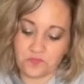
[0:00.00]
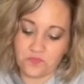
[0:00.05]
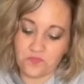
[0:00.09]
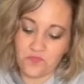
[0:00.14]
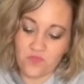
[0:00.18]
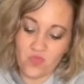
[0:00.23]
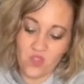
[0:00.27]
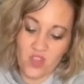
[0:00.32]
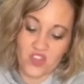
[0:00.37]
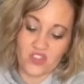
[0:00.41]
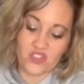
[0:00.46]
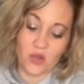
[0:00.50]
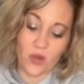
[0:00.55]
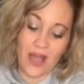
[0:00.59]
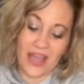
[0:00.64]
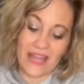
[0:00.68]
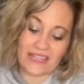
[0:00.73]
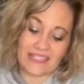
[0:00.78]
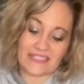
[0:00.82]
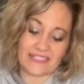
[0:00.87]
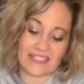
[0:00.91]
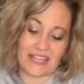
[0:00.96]
So I
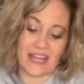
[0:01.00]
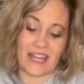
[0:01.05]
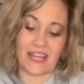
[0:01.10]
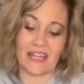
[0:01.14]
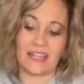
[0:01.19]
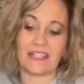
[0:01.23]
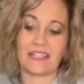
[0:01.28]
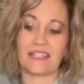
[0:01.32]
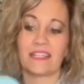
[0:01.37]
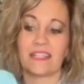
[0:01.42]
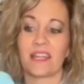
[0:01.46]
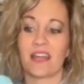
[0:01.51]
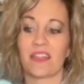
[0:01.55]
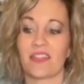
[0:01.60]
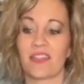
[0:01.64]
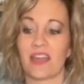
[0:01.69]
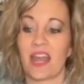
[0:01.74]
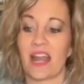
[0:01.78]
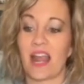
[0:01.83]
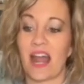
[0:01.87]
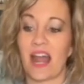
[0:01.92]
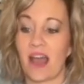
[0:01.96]
decided
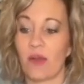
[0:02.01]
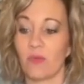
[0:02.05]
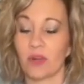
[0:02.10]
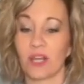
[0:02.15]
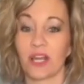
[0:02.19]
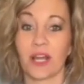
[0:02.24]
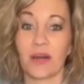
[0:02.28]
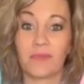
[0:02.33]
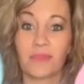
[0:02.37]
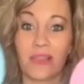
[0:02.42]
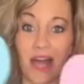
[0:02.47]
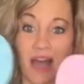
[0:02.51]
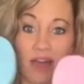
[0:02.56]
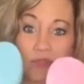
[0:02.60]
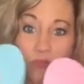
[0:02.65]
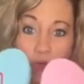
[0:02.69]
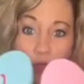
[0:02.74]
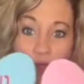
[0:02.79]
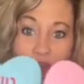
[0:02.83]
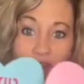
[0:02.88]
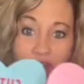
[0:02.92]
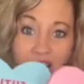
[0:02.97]
that I would come live real
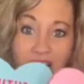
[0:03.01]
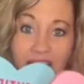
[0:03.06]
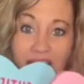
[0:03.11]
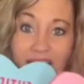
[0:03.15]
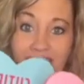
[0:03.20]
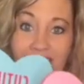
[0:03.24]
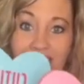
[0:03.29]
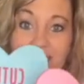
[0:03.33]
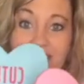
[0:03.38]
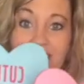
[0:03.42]
fast